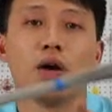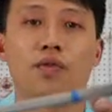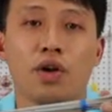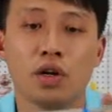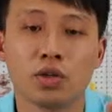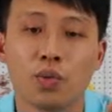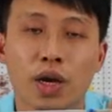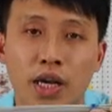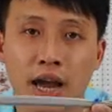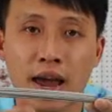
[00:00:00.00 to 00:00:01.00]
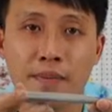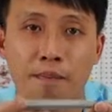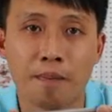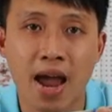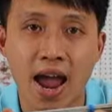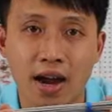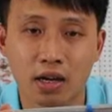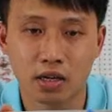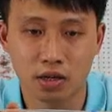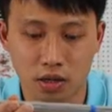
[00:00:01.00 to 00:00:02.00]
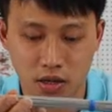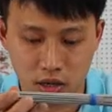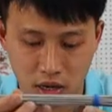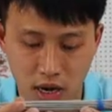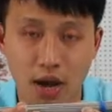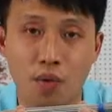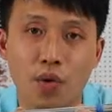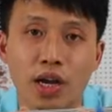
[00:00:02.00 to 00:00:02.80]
First, we can pack the